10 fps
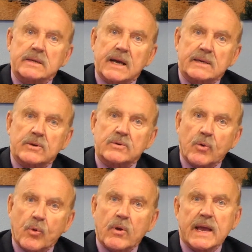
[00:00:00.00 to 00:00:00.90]
Dr.
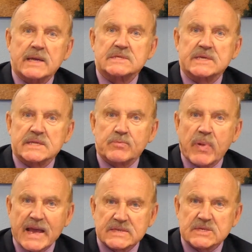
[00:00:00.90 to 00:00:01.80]
Dorr has since
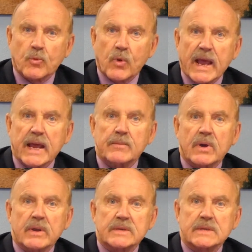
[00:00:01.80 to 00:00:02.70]
passed away,
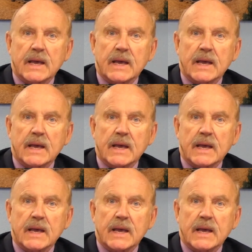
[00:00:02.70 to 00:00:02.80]
but